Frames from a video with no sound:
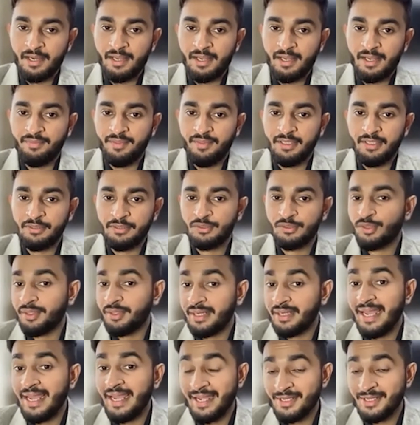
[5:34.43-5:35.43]
Then you join
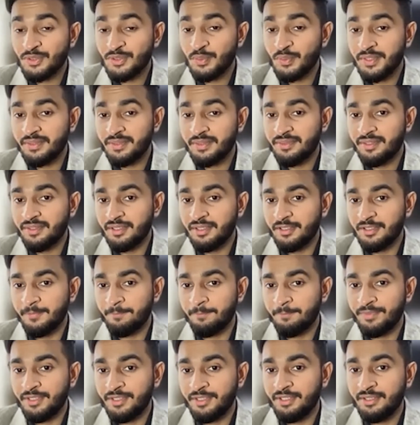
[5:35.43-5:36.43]
hands with
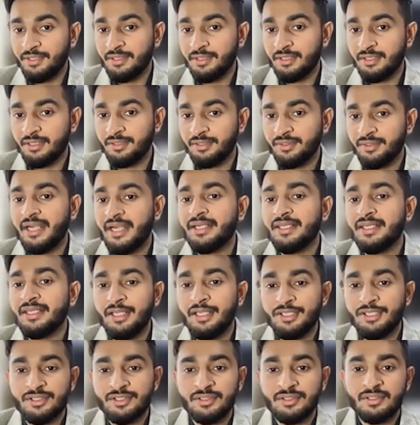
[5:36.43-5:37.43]
the United
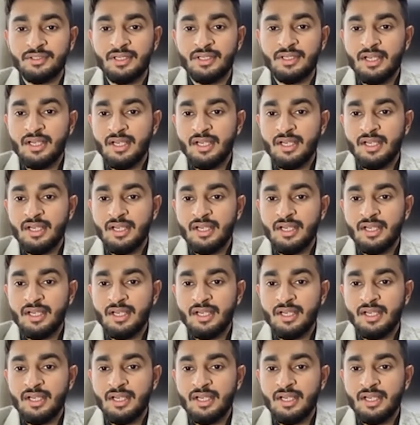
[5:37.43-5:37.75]
Nations